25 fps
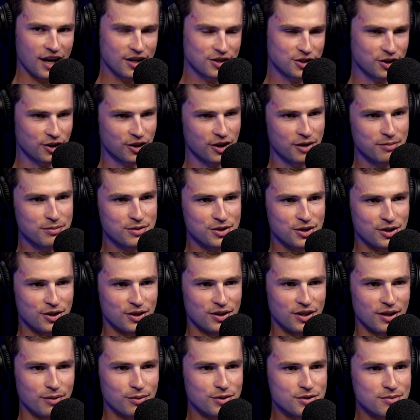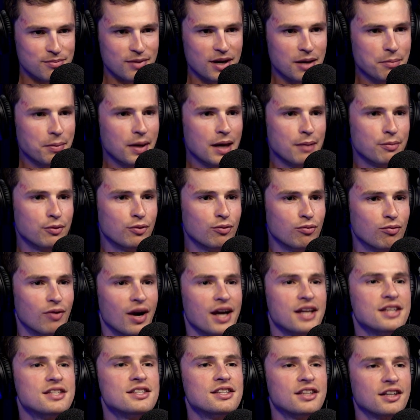our time zone there wasn't many people
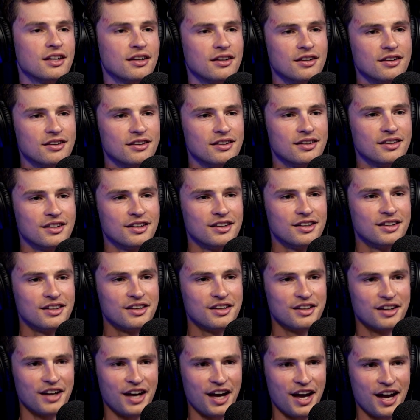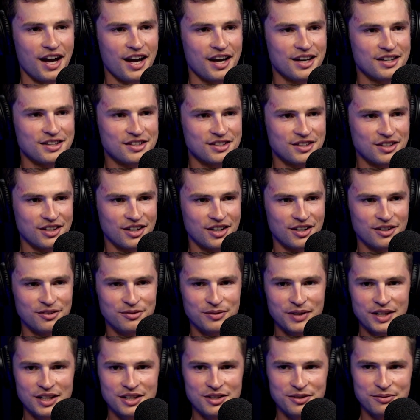racing, and
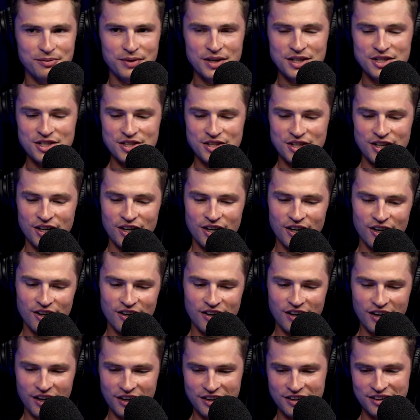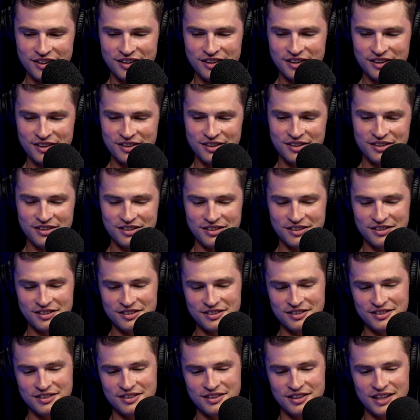we just go, all right,
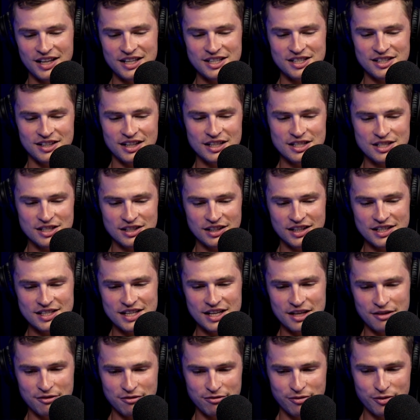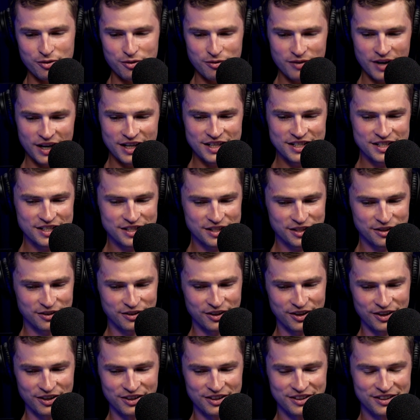let's hit 4 races in a
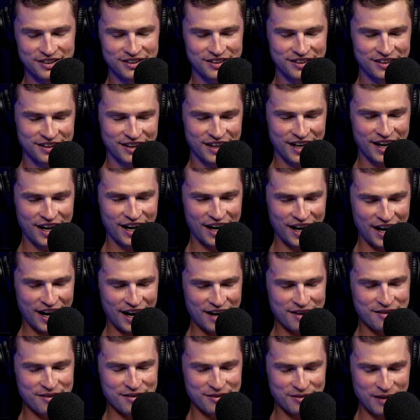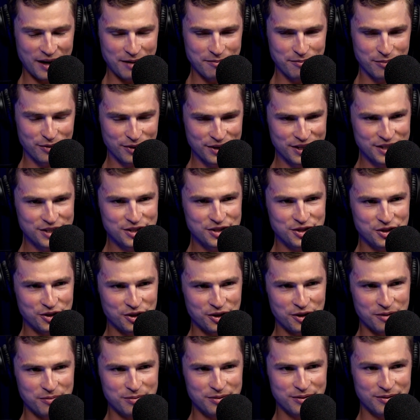row, and Bre's
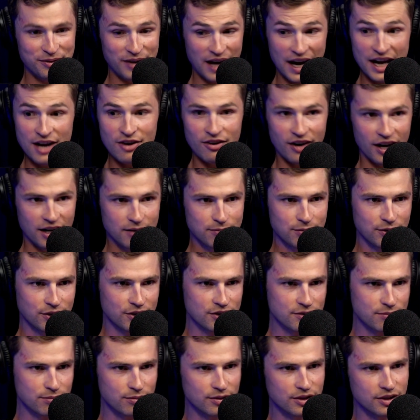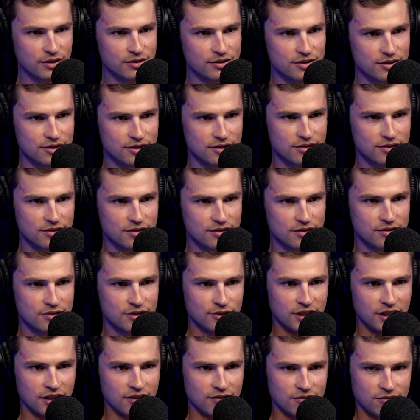job, A grade, because Bre was
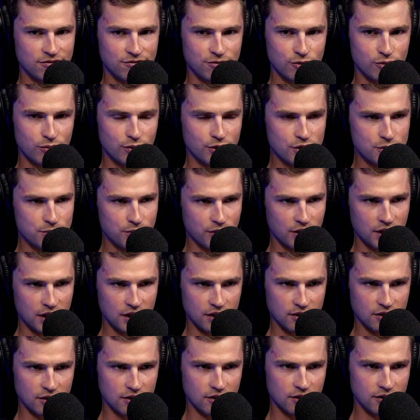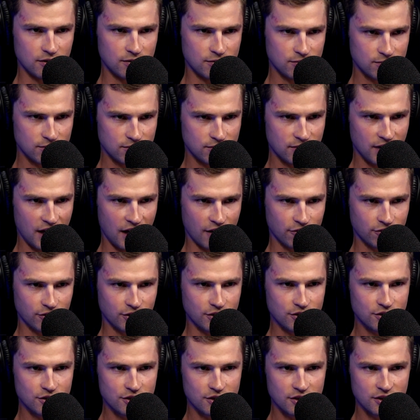doing 4 watts per kilo
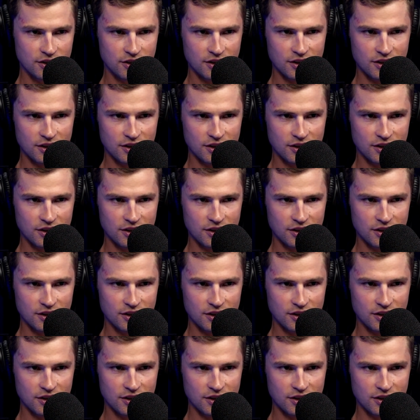average.